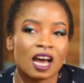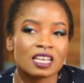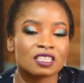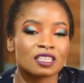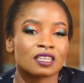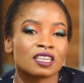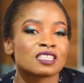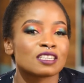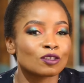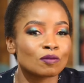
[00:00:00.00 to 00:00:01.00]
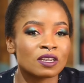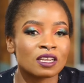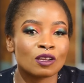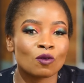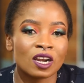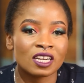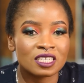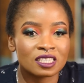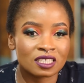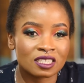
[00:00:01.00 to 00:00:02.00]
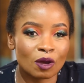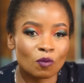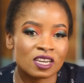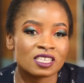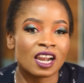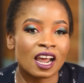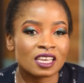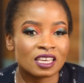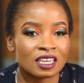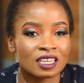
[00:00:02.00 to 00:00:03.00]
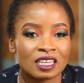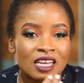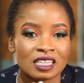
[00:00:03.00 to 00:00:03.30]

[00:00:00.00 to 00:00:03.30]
has created so many inequalities that someone is lacking,